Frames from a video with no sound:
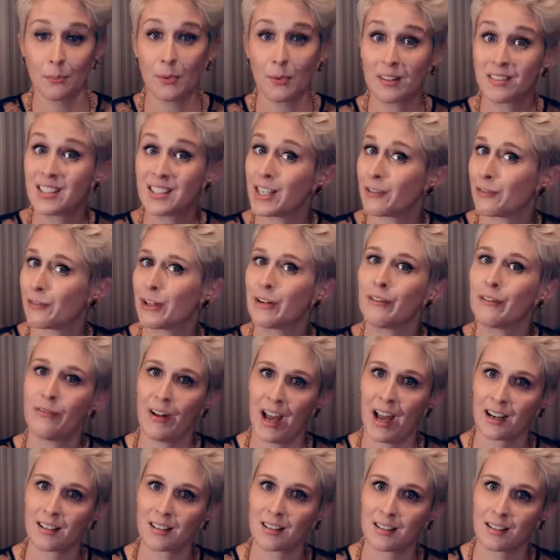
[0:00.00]
with different
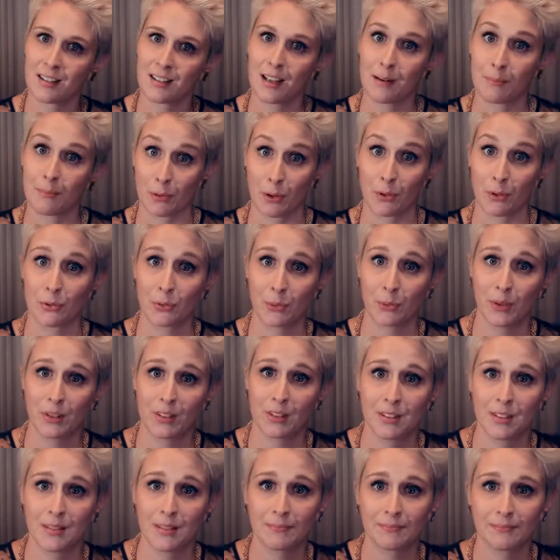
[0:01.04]
effects in Pro
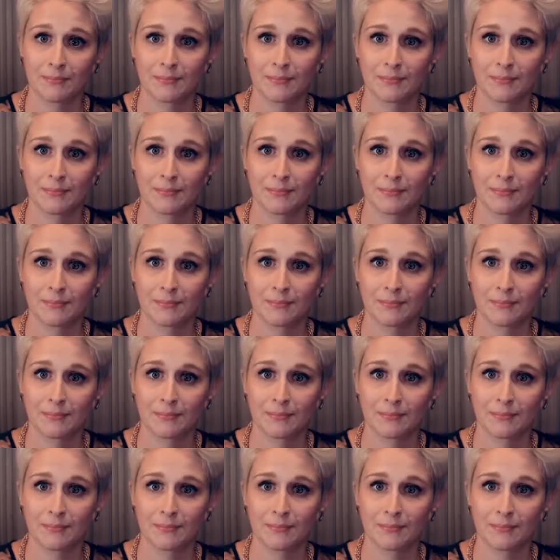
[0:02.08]
Tools.